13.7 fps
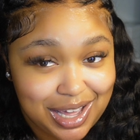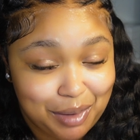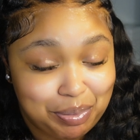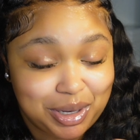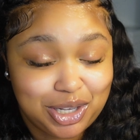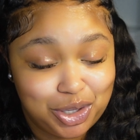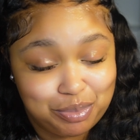I
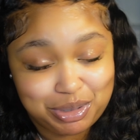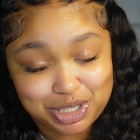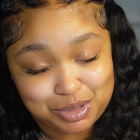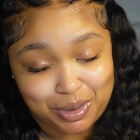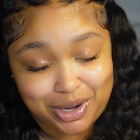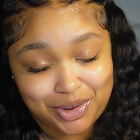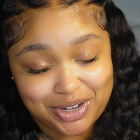put a little bit of
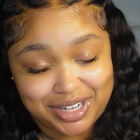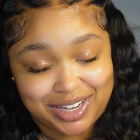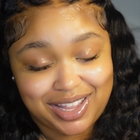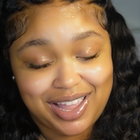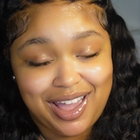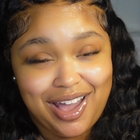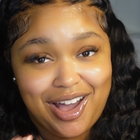spray on
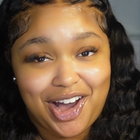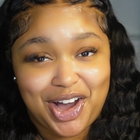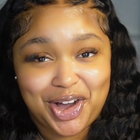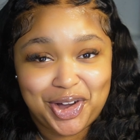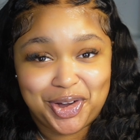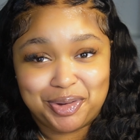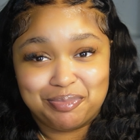it.
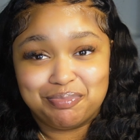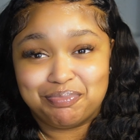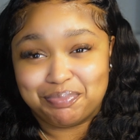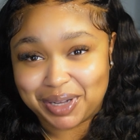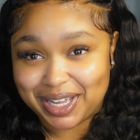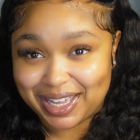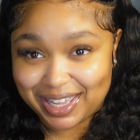
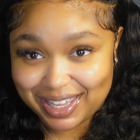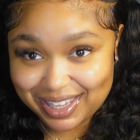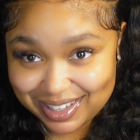But